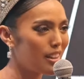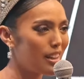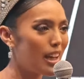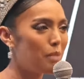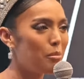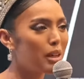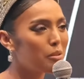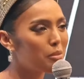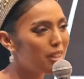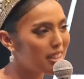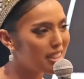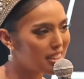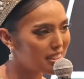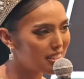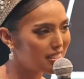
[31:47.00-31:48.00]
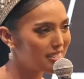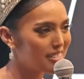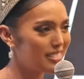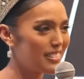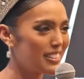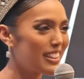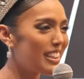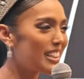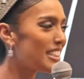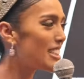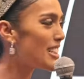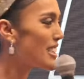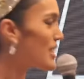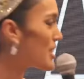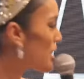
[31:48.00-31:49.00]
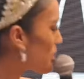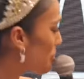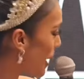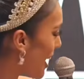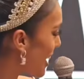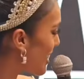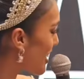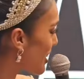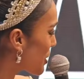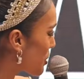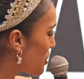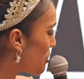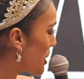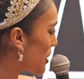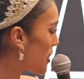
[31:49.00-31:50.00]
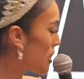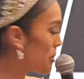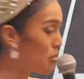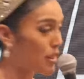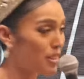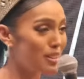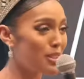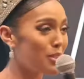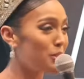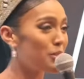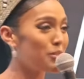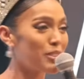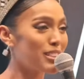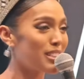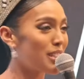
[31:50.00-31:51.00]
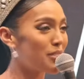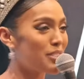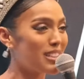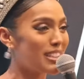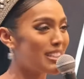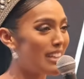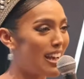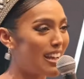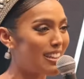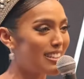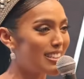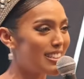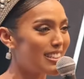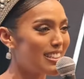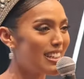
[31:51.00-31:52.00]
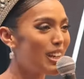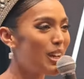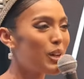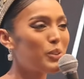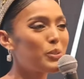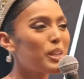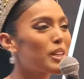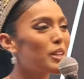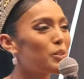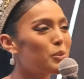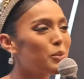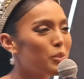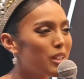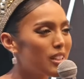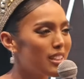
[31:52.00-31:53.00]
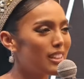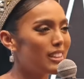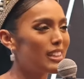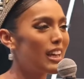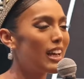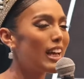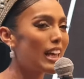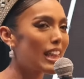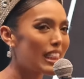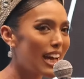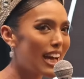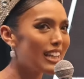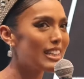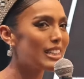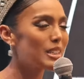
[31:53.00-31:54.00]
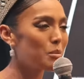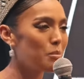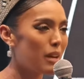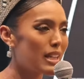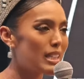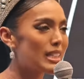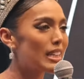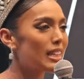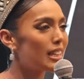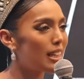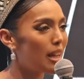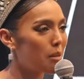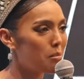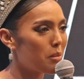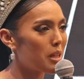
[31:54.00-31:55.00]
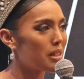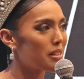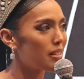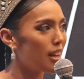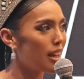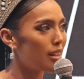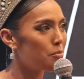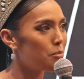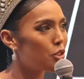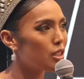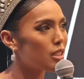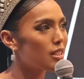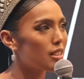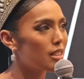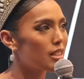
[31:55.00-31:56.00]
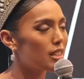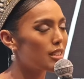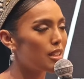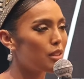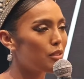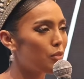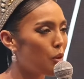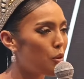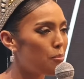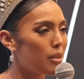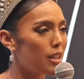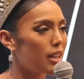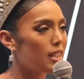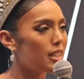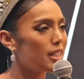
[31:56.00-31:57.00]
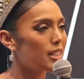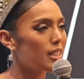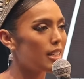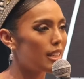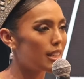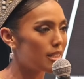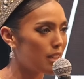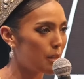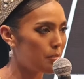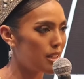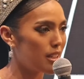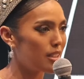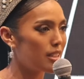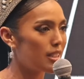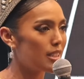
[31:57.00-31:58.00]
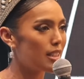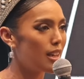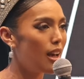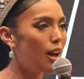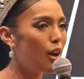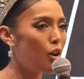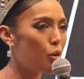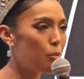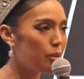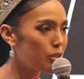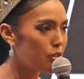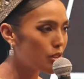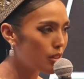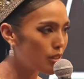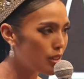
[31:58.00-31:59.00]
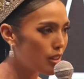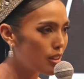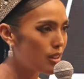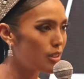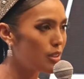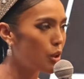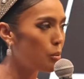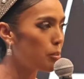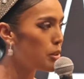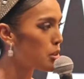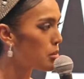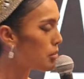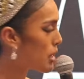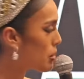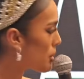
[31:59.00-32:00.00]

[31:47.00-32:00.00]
am I ready? Is this the path I should be on? Because the universe gives us signs. We can read it. That is the mindset that I'm in. I'm just in a state of openness and acceptance, open to learn, open to make